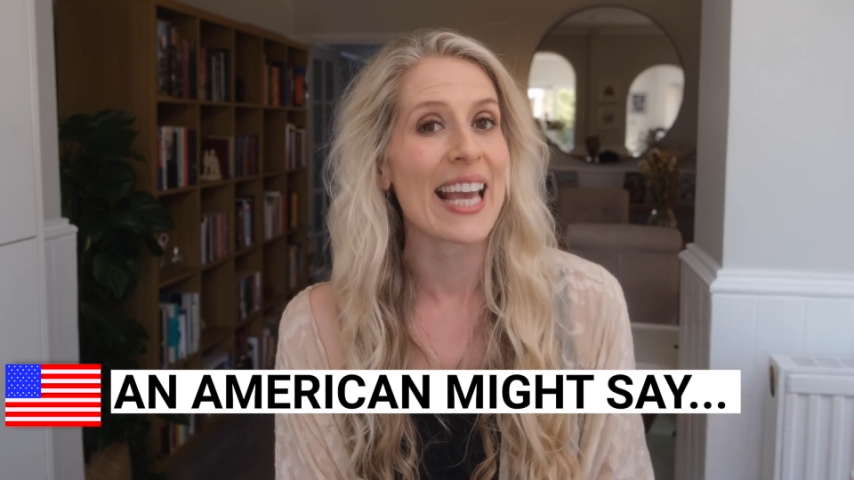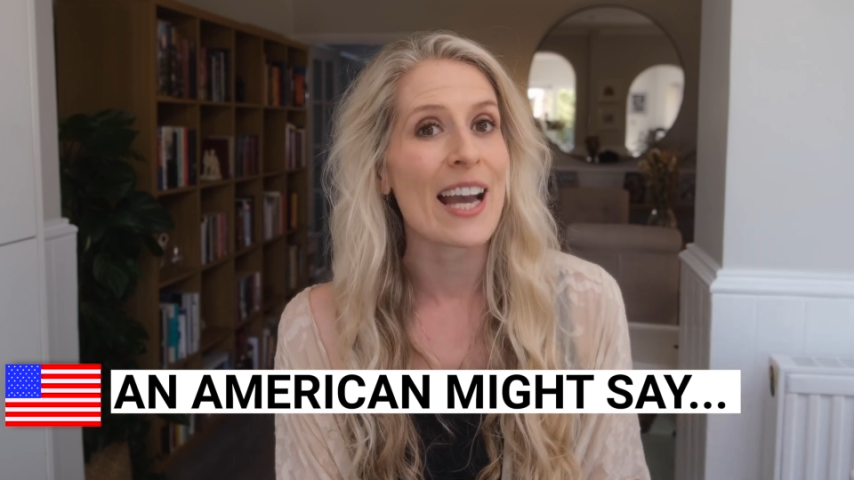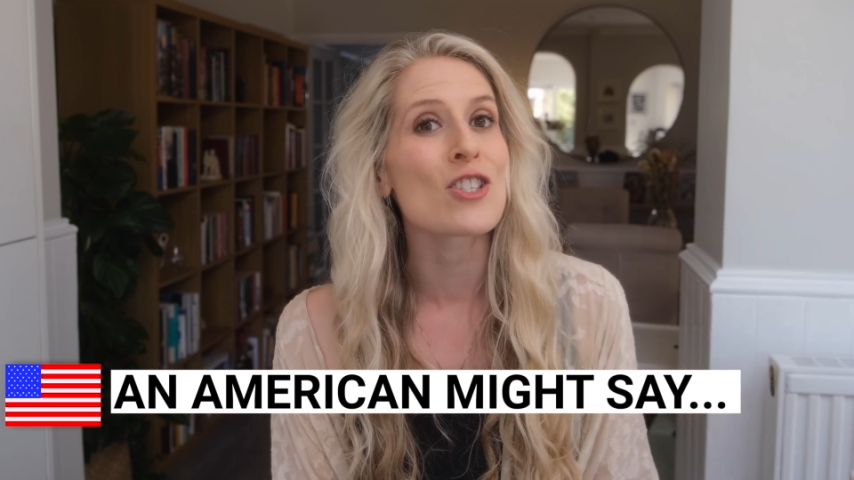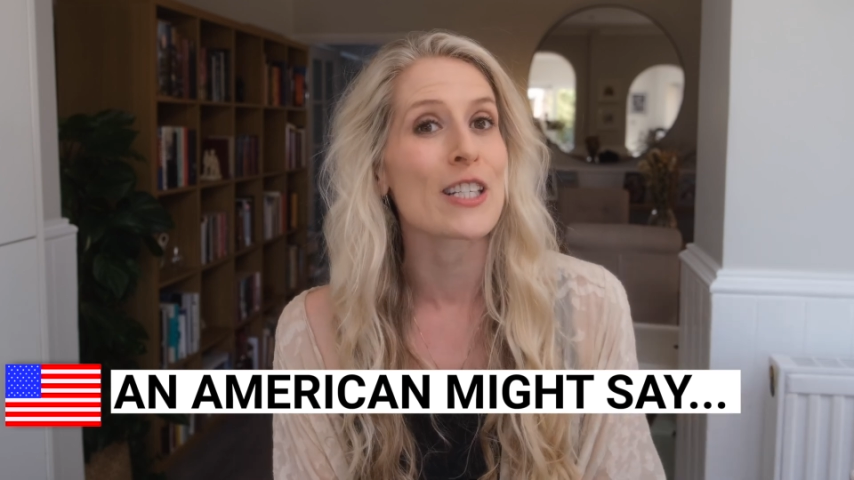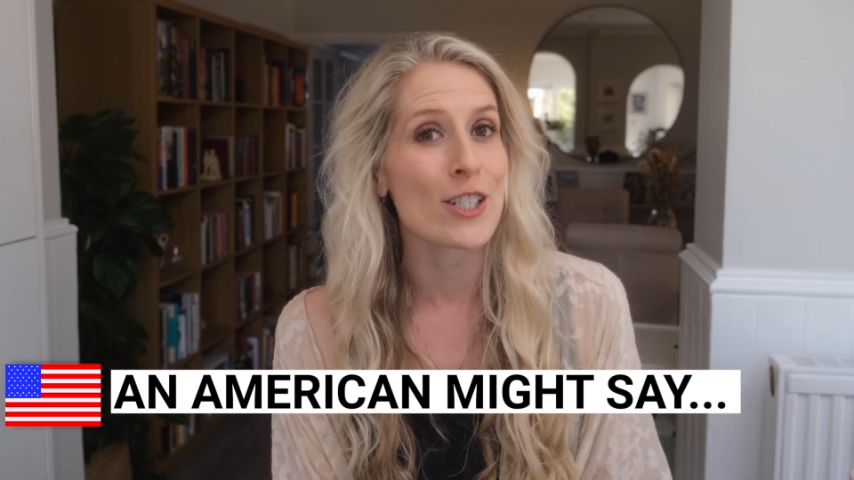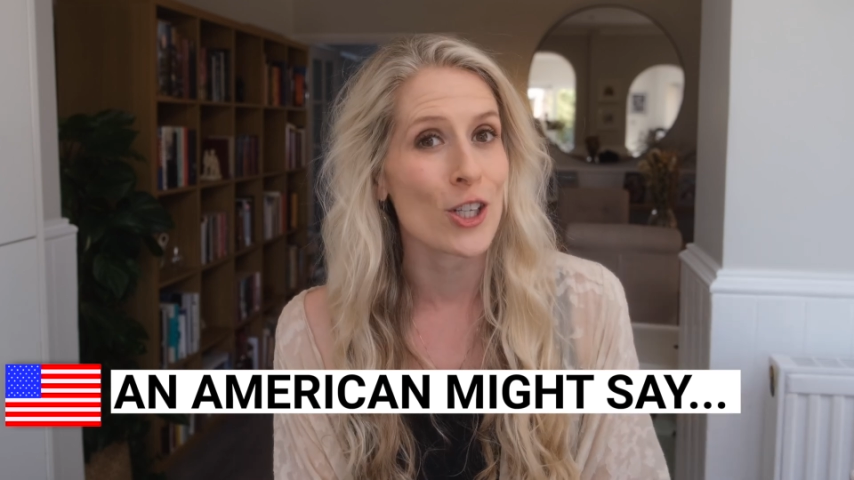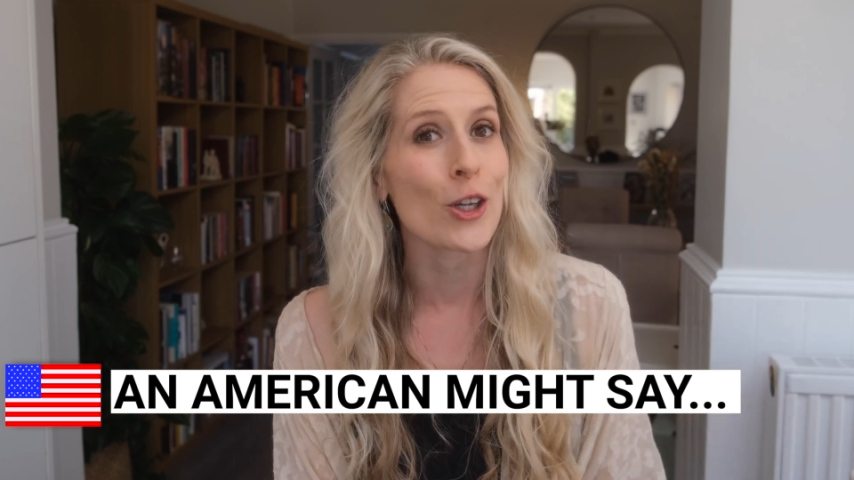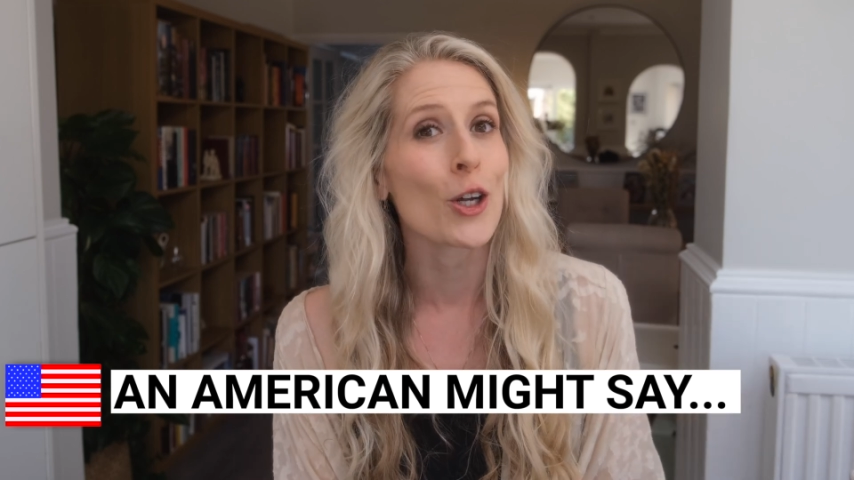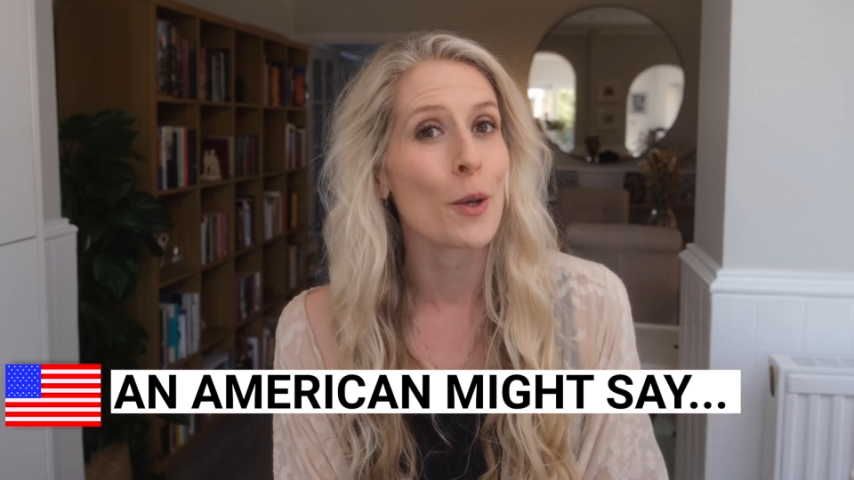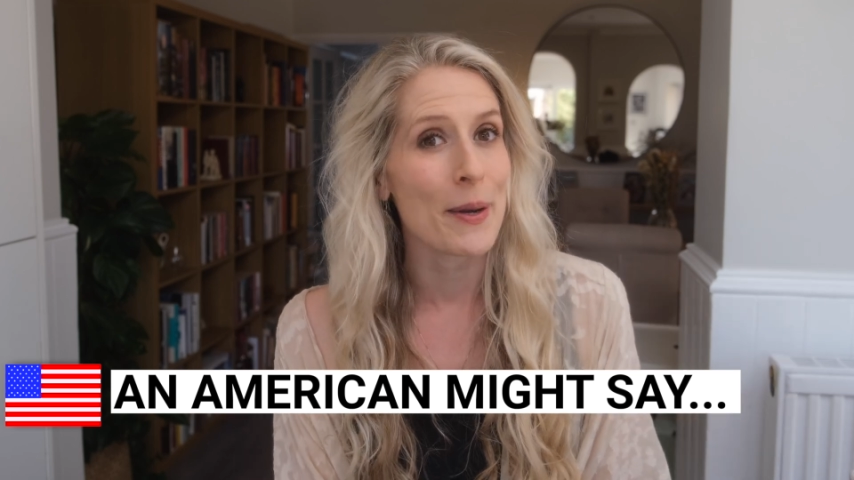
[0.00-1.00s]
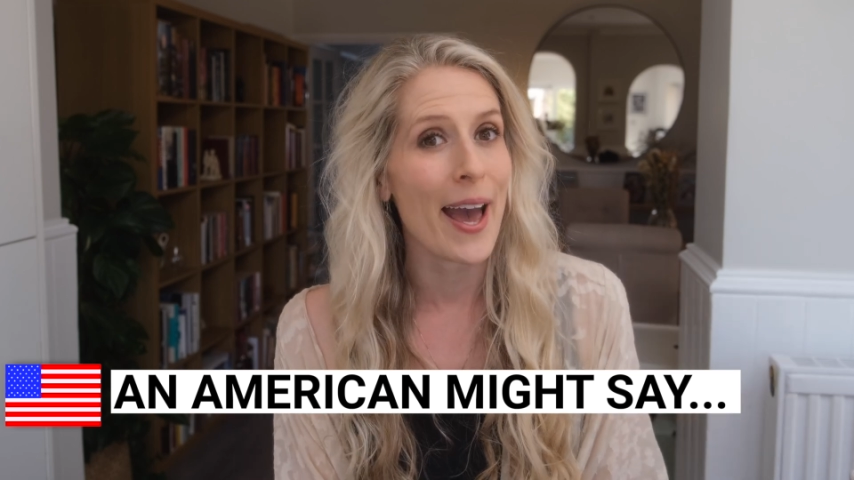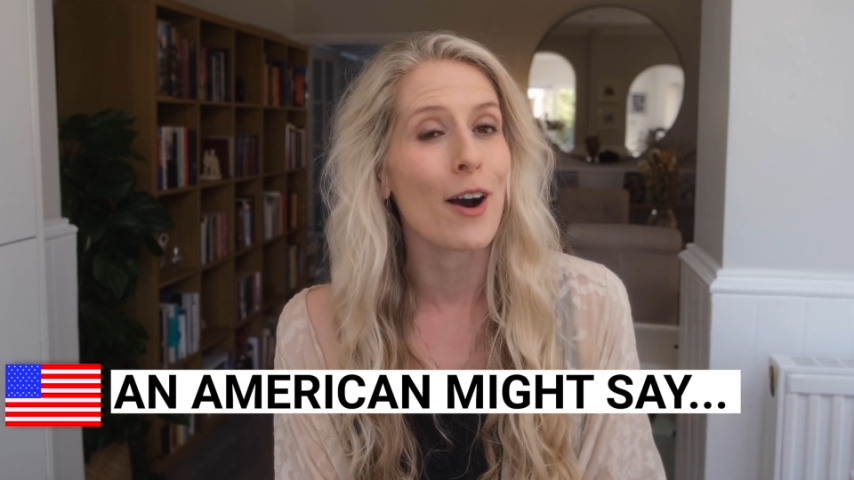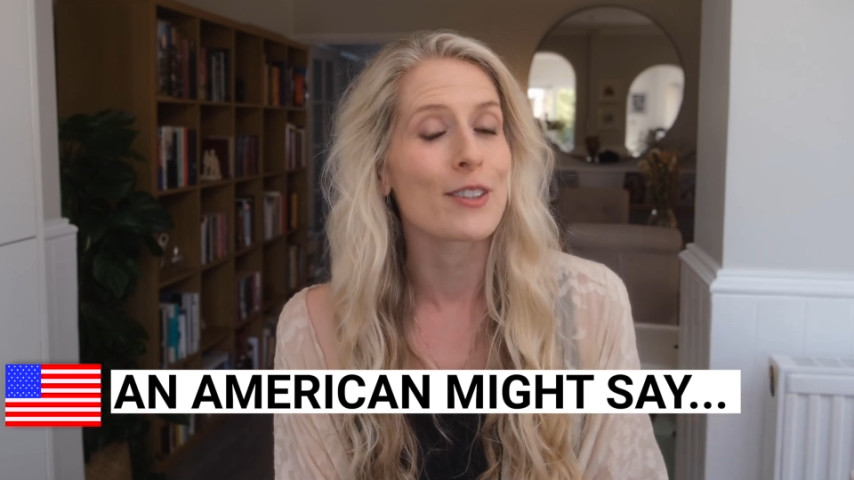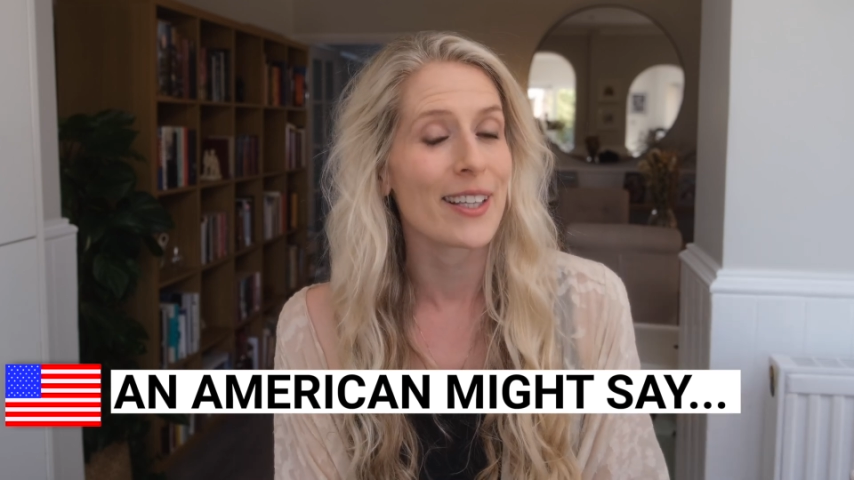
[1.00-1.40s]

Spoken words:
actually to Europe now.